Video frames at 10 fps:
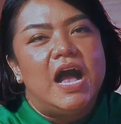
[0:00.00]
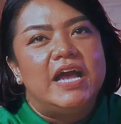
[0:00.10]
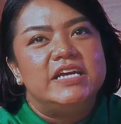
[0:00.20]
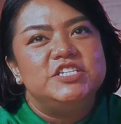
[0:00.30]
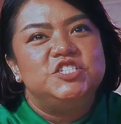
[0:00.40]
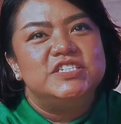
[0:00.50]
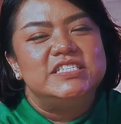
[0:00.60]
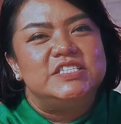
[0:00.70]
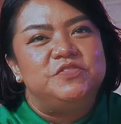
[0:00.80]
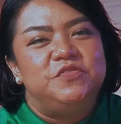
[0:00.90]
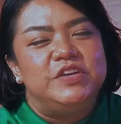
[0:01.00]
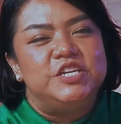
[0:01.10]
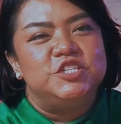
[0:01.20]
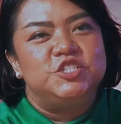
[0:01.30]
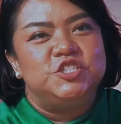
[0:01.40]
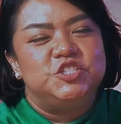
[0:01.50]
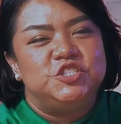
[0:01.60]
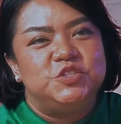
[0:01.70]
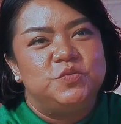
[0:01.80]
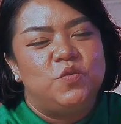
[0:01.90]
I just
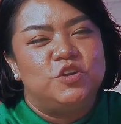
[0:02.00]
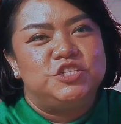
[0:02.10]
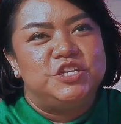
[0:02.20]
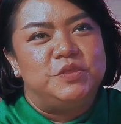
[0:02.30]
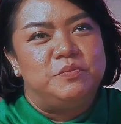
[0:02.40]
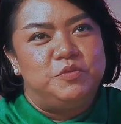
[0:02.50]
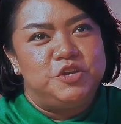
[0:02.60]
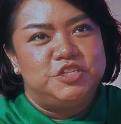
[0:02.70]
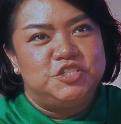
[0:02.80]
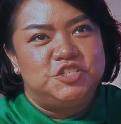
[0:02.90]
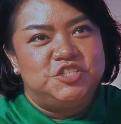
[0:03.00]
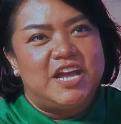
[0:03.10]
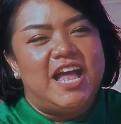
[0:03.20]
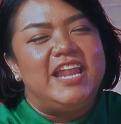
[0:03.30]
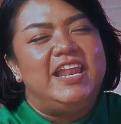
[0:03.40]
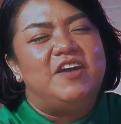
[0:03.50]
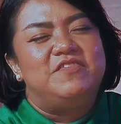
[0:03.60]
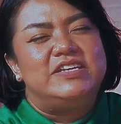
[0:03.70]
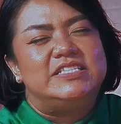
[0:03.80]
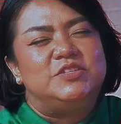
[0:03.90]
finished watching The Bridge. I
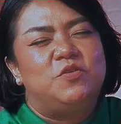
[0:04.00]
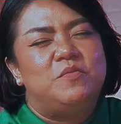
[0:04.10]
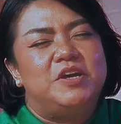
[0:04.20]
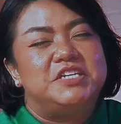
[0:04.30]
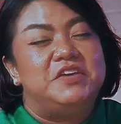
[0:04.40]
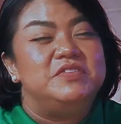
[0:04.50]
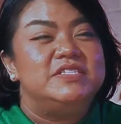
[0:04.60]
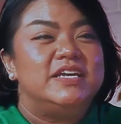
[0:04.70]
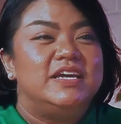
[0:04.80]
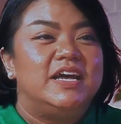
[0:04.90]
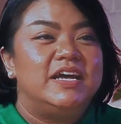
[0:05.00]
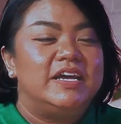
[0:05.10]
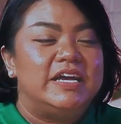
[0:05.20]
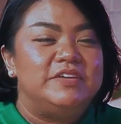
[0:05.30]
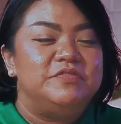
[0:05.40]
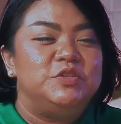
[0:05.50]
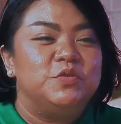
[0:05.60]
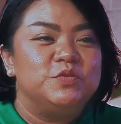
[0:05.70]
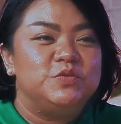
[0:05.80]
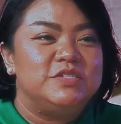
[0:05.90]
love it so much. I even
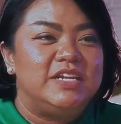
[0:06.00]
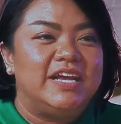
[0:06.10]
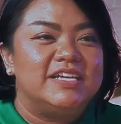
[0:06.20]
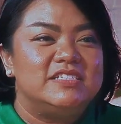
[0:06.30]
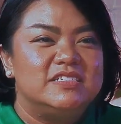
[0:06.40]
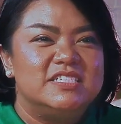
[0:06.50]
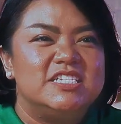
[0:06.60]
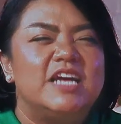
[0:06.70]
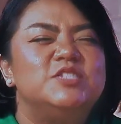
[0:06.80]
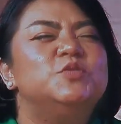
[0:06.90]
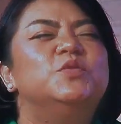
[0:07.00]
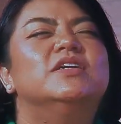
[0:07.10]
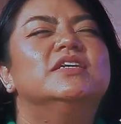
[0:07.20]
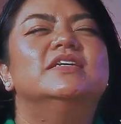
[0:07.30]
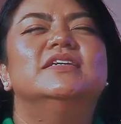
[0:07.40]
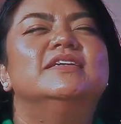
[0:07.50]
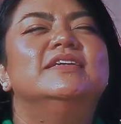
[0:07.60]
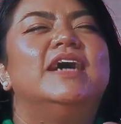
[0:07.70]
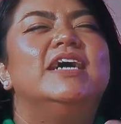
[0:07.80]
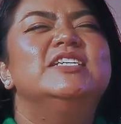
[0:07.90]
told Susan and Castor, I suka.